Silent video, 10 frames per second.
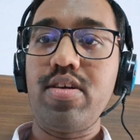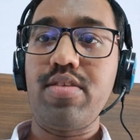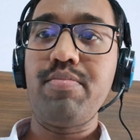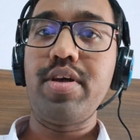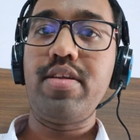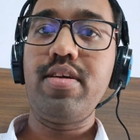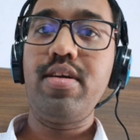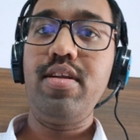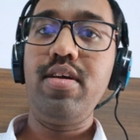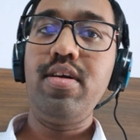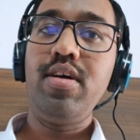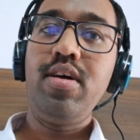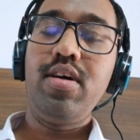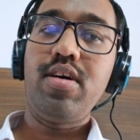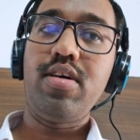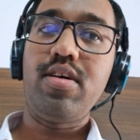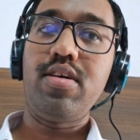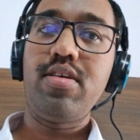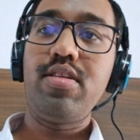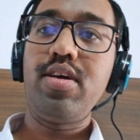Yes, basically.
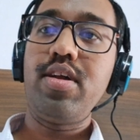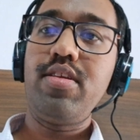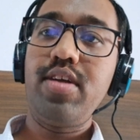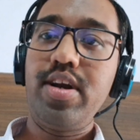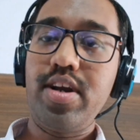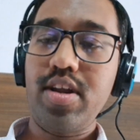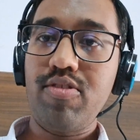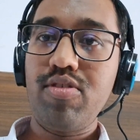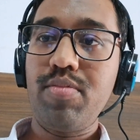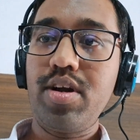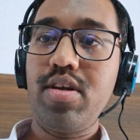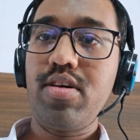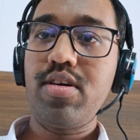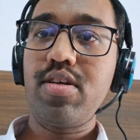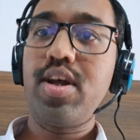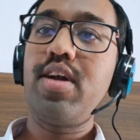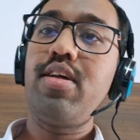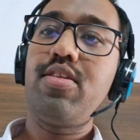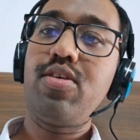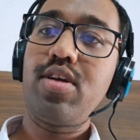There is an interview, but that
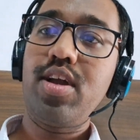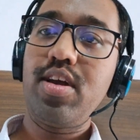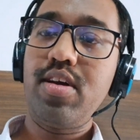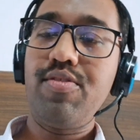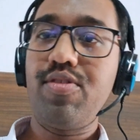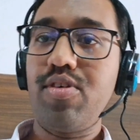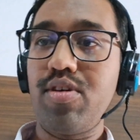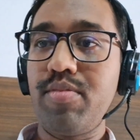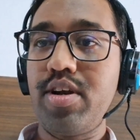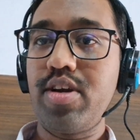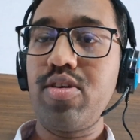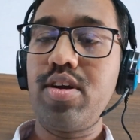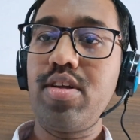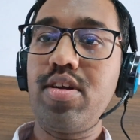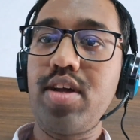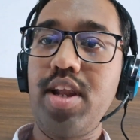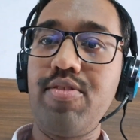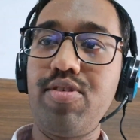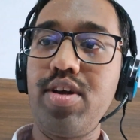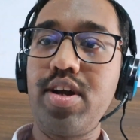is not like a formal interview. It is a
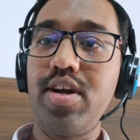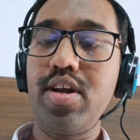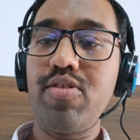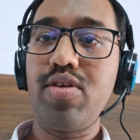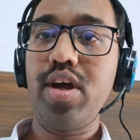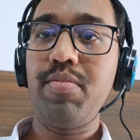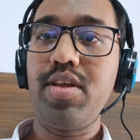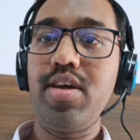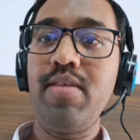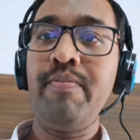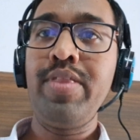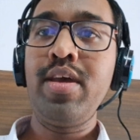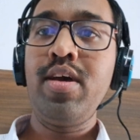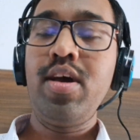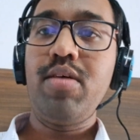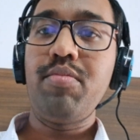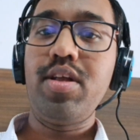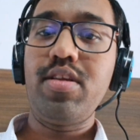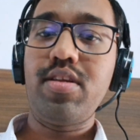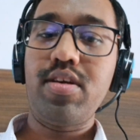telephonic interview type thing.
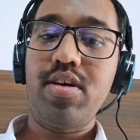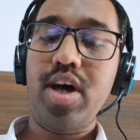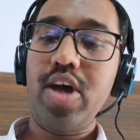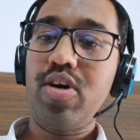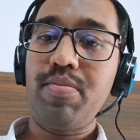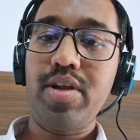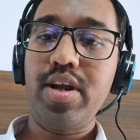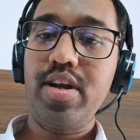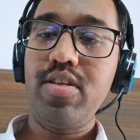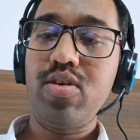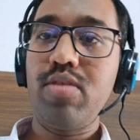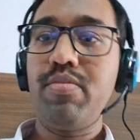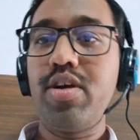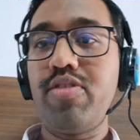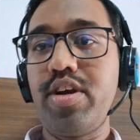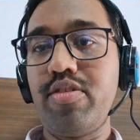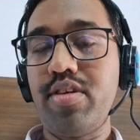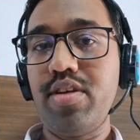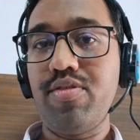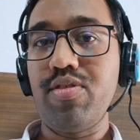Means I have applied in November
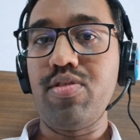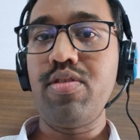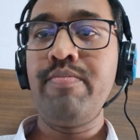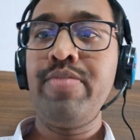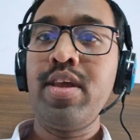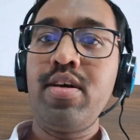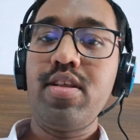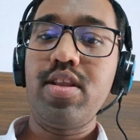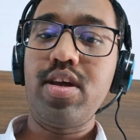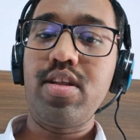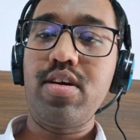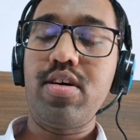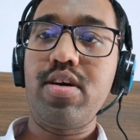2024. Then